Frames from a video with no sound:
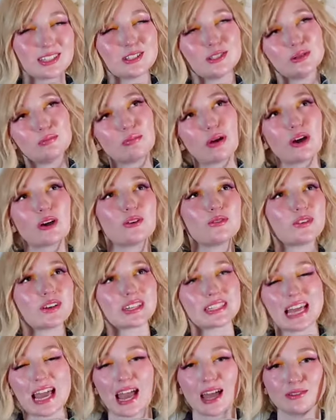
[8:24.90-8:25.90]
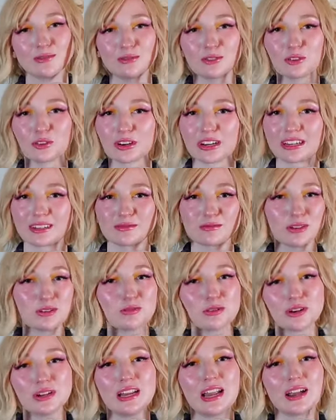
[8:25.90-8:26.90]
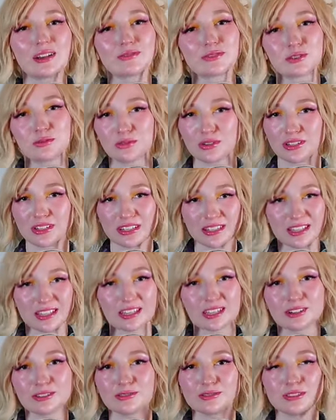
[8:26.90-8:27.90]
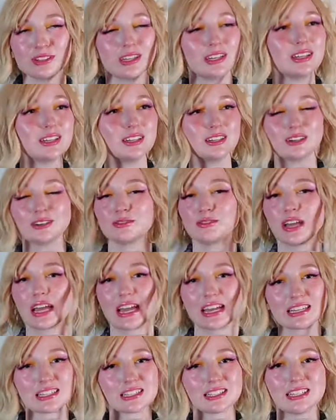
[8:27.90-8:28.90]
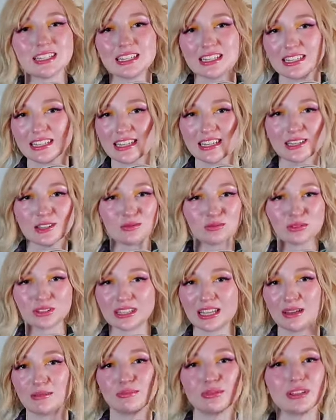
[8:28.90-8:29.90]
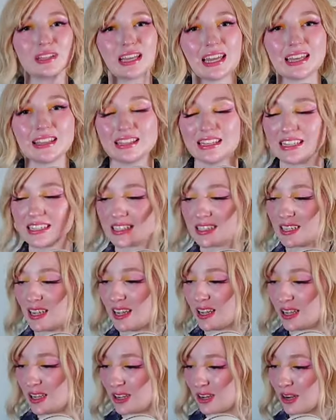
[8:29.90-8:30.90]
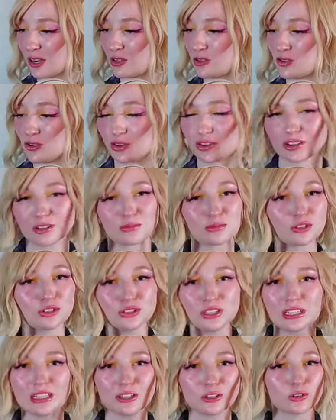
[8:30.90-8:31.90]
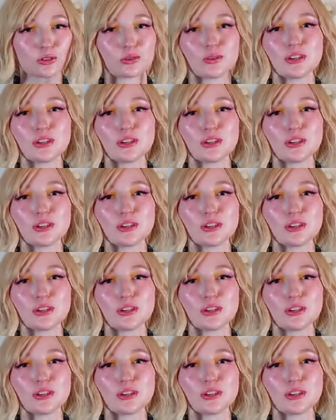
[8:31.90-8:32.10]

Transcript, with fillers: This is a perfect ad for it. We want everyone to think of, of STDs when they play this adorable little